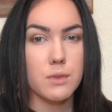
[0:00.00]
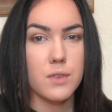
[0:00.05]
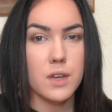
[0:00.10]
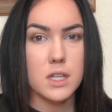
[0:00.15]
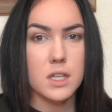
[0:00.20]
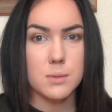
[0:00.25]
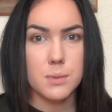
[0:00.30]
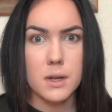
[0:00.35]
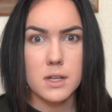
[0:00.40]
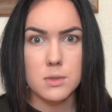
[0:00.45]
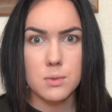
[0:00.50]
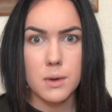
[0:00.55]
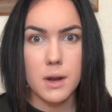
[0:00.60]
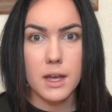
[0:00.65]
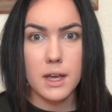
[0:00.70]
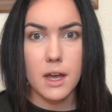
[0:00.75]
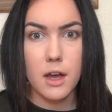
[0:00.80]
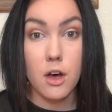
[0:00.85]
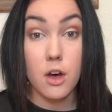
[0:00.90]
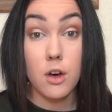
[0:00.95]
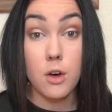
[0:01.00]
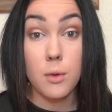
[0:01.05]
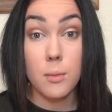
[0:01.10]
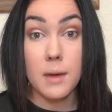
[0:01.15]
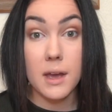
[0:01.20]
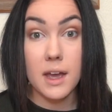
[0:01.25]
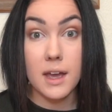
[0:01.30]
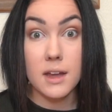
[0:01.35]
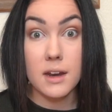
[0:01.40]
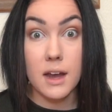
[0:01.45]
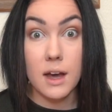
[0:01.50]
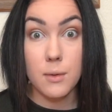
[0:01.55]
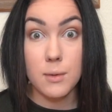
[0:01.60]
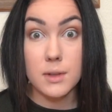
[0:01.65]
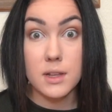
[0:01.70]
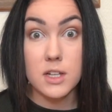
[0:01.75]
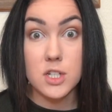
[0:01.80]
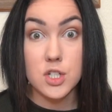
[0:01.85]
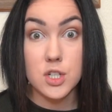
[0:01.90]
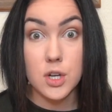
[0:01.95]
with Fix Plus when I get home, and I
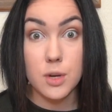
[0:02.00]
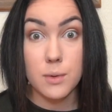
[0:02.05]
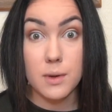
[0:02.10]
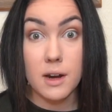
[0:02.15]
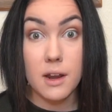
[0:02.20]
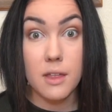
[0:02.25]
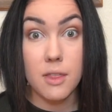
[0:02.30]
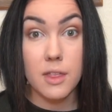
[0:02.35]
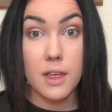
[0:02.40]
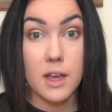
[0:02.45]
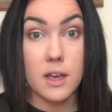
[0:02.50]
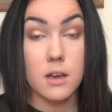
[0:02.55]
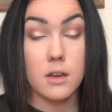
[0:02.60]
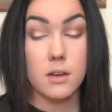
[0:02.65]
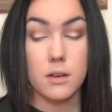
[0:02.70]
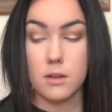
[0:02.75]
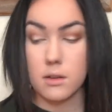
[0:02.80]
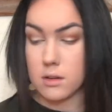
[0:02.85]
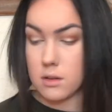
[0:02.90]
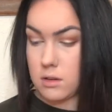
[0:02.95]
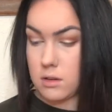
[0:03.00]
will let you know what I think.